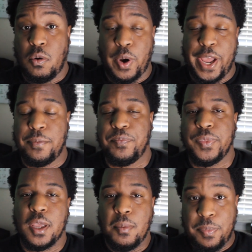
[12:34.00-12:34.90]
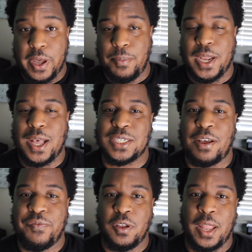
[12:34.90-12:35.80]
right? But because
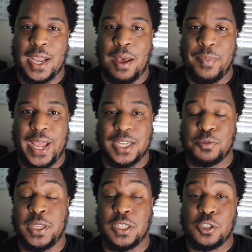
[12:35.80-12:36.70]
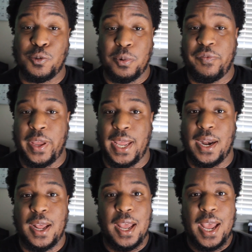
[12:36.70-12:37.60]
I feel like I'm an X Men super
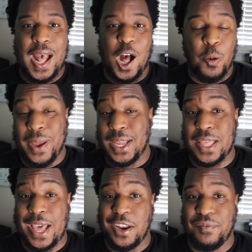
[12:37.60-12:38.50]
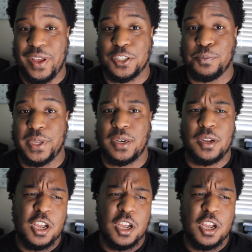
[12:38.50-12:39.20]
fan, I'll make that investment.